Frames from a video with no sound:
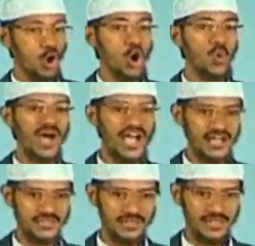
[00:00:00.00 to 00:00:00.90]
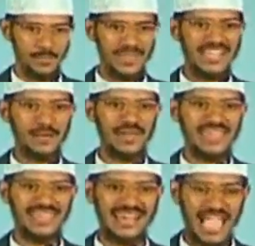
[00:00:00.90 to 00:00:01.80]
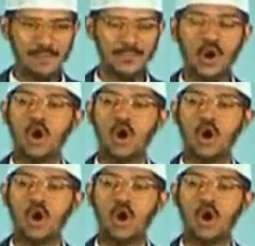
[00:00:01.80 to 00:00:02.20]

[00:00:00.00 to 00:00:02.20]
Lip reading: or wahaj, meaning a blazing lamp,